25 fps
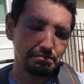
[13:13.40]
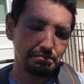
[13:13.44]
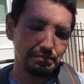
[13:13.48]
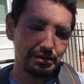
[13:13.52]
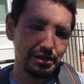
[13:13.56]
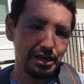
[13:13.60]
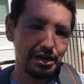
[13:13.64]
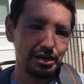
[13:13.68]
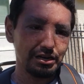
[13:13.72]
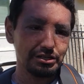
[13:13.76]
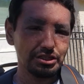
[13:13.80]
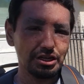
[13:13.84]
My
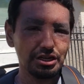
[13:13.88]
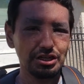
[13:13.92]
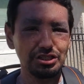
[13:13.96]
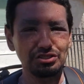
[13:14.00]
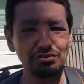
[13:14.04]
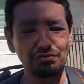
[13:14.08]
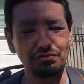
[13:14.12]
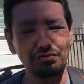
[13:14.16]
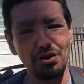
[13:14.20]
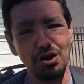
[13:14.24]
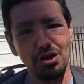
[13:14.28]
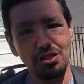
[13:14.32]
hair started
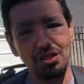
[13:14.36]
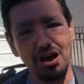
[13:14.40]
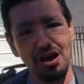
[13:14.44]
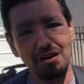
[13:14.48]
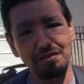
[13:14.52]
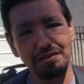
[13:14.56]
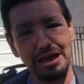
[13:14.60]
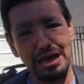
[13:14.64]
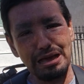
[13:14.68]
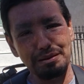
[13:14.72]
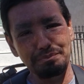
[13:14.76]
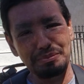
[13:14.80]
to fall
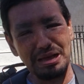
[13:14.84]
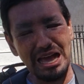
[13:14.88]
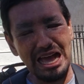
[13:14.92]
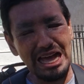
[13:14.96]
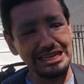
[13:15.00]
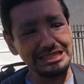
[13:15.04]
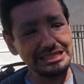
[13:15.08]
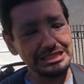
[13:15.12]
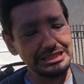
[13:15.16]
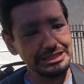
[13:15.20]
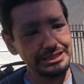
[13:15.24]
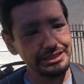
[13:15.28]
off. I had
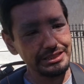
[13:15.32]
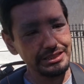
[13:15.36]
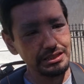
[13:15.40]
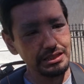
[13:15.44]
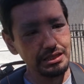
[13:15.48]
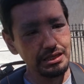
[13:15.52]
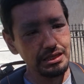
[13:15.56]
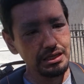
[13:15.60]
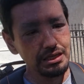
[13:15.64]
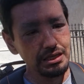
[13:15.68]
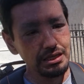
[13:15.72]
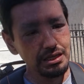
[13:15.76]
patches,
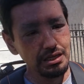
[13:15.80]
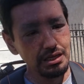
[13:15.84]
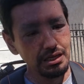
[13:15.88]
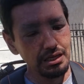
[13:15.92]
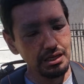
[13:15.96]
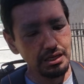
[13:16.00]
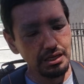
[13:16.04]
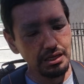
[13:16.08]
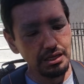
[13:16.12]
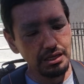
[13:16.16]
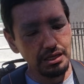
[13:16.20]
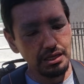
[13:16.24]

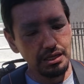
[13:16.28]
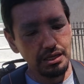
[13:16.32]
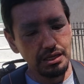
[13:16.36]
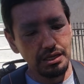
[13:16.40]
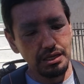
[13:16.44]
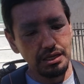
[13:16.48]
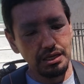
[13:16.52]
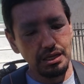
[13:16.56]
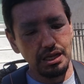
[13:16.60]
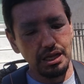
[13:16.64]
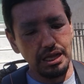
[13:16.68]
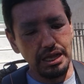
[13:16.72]

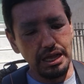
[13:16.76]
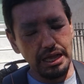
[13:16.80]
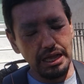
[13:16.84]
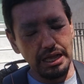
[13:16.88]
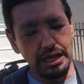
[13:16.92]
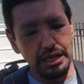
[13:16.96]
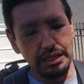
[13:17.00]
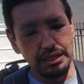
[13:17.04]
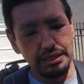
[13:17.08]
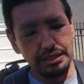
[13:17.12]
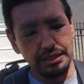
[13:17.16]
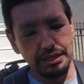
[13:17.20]

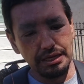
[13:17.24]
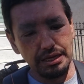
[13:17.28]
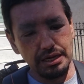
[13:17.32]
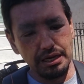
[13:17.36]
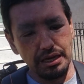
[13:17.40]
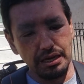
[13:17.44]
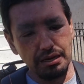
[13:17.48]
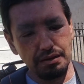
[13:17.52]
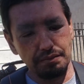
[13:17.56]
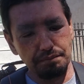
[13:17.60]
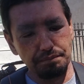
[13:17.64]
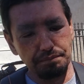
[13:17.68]
and
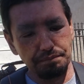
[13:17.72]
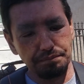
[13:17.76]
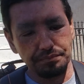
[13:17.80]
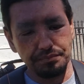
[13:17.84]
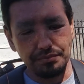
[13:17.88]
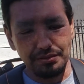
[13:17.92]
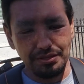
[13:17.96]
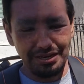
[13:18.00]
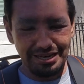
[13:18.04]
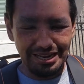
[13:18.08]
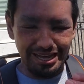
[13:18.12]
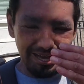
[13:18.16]

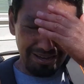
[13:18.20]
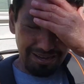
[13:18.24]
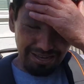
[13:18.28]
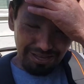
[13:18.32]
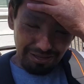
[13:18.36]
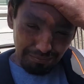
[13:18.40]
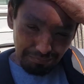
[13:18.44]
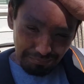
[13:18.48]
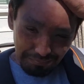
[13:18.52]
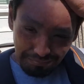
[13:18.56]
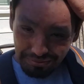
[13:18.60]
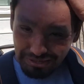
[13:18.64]
now I
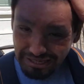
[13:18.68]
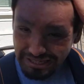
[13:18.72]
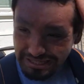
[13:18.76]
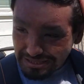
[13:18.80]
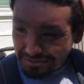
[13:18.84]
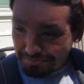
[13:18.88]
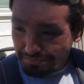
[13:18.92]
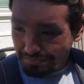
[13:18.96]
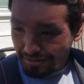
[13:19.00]
embrace